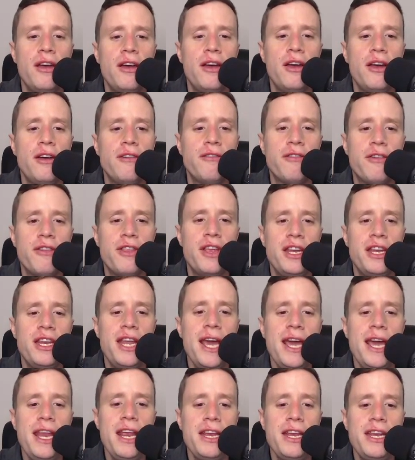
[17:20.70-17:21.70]
For the
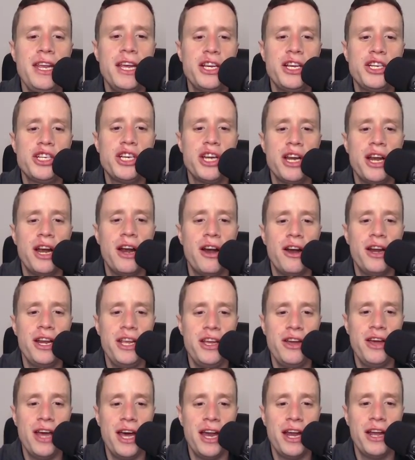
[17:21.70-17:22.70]
data dictionary,
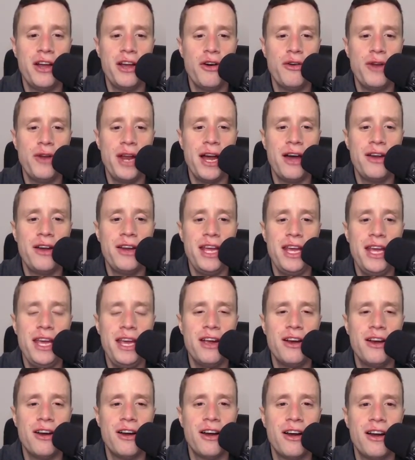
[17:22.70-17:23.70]
you got to go down
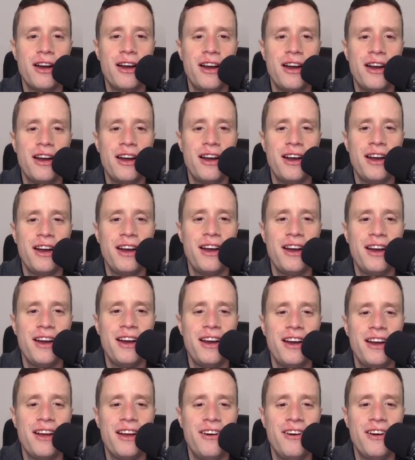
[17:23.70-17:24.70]
here.
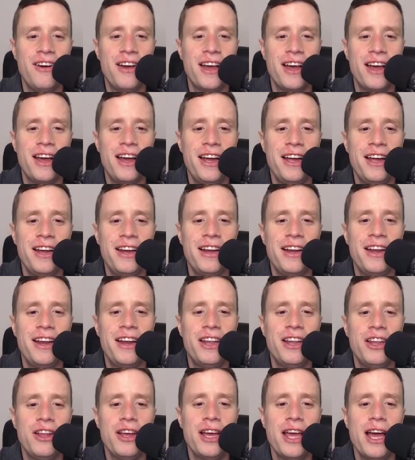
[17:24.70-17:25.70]
Okay,
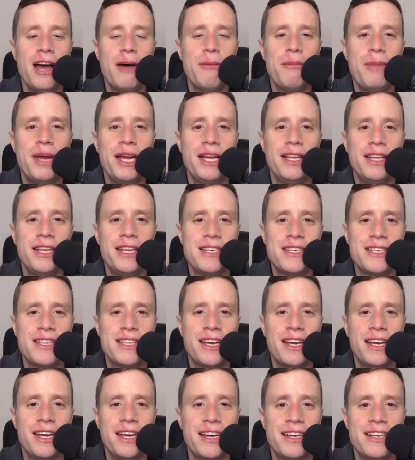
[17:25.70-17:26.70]
and look how big this
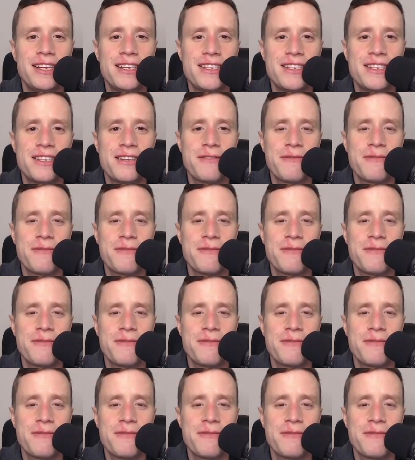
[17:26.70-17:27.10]
thing is.